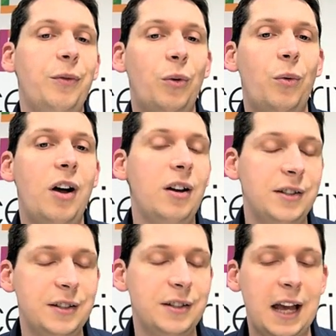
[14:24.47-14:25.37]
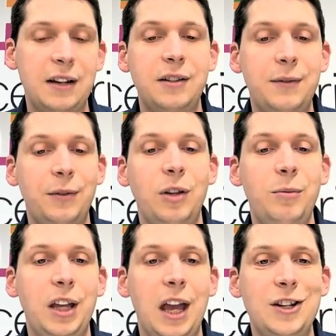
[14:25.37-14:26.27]
for a while has had different
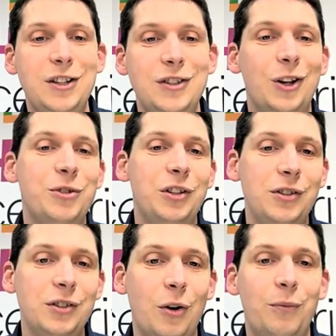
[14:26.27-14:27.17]
communications options,